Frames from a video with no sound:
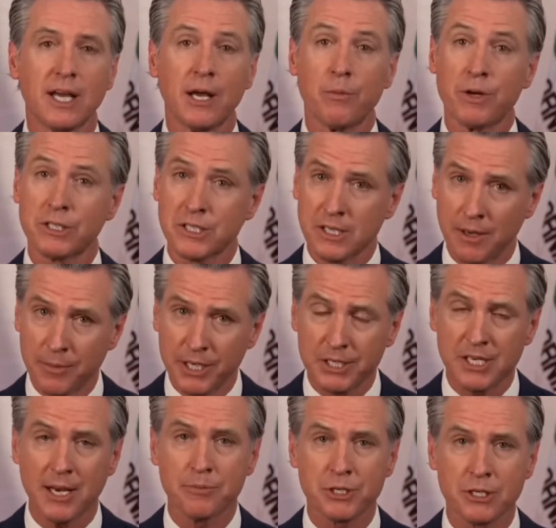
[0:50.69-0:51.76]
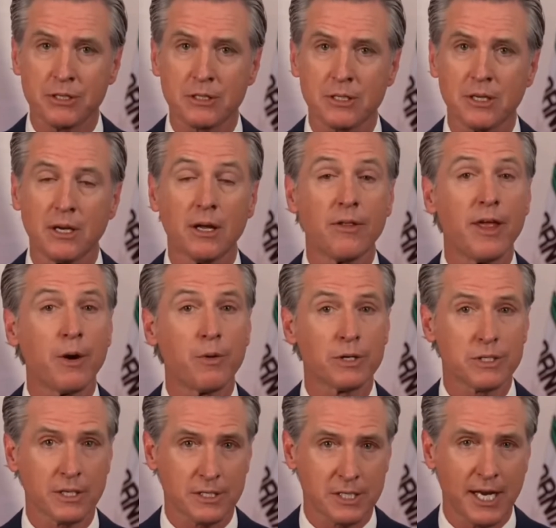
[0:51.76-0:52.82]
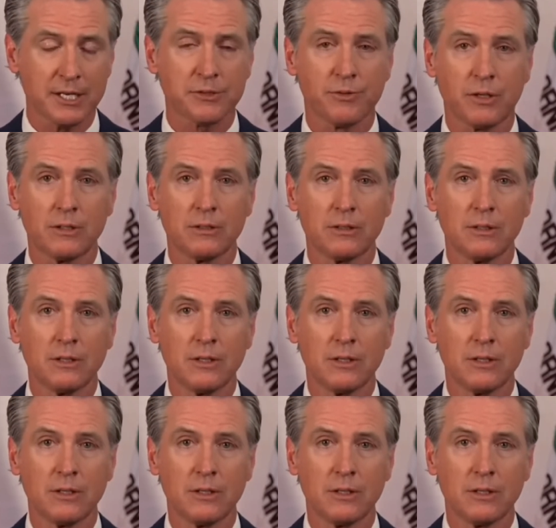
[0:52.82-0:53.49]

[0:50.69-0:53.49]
And with some exceptions, they were successful.